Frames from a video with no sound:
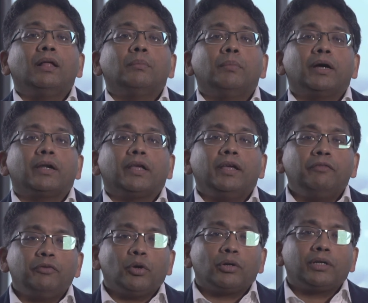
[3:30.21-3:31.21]
But
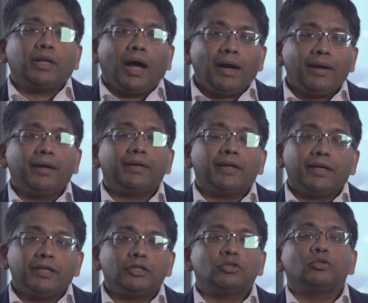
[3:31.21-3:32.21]
if your target
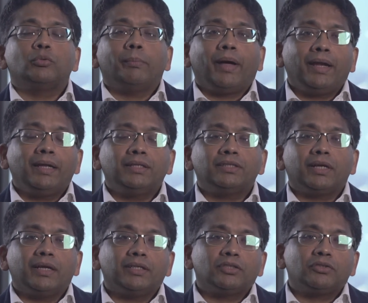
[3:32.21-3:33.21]
is to manage
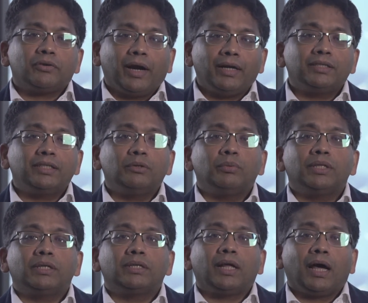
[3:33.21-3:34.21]
a strategy
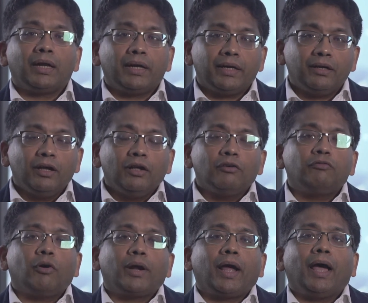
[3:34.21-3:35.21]
with a target
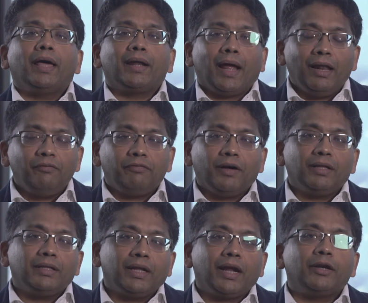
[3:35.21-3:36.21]
for higher
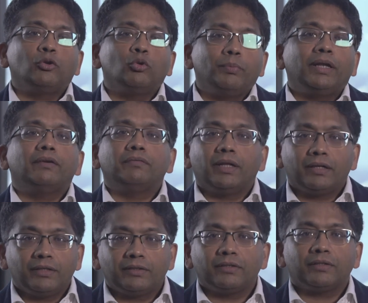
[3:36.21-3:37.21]
alpha, then I do believe
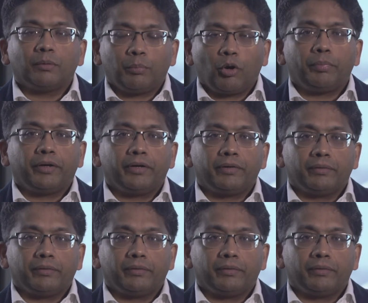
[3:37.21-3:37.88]
that this is appropriate.